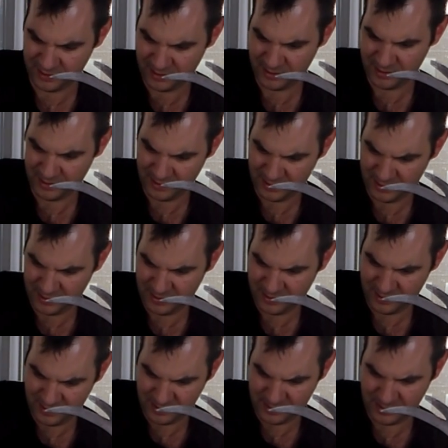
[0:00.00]

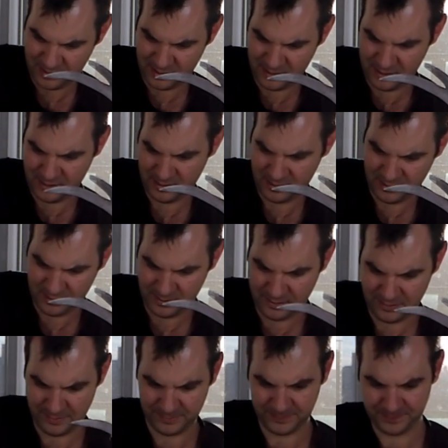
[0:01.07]

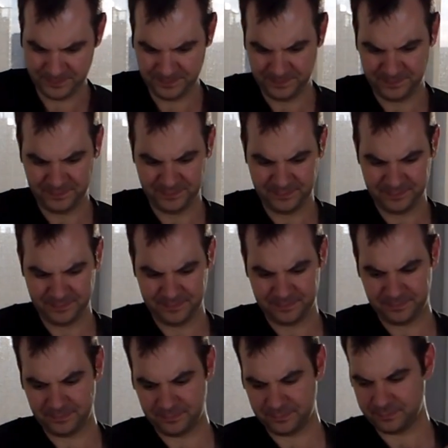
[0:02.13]

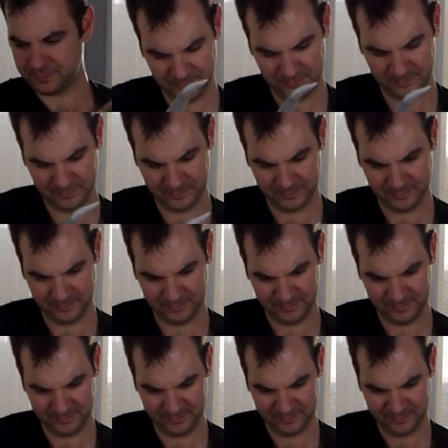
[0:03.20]

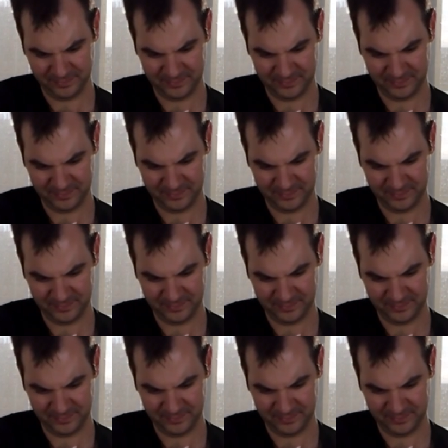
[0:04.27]
Nobody speaks.